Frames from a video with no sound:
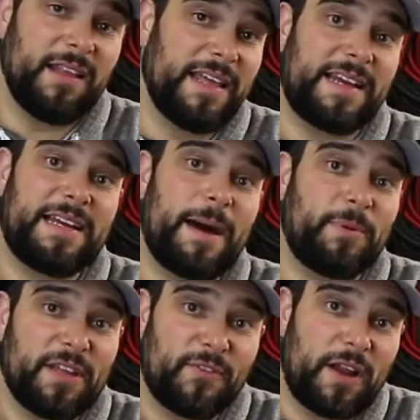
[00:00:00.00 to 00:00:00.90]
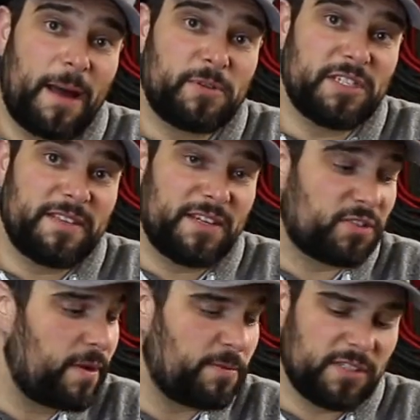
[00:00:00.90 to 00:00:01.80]
I'll link a couple different options in the
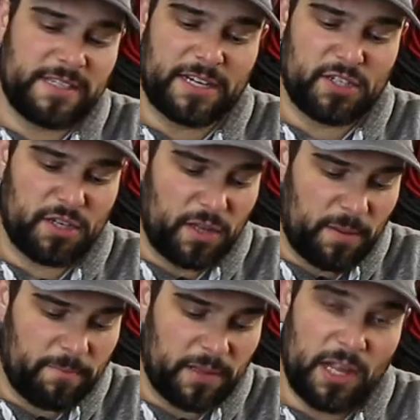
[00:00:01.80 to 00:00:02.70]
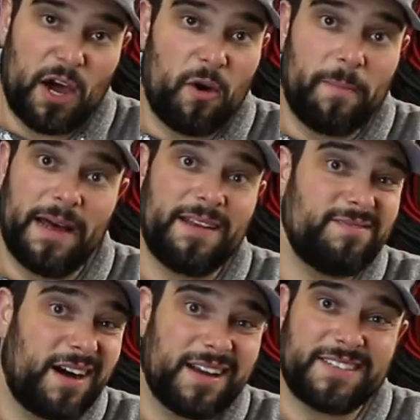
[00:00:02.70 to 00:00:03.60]
description section below, but
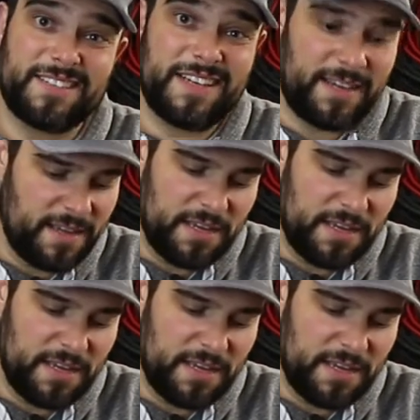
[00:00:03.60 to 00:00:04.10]
honestly,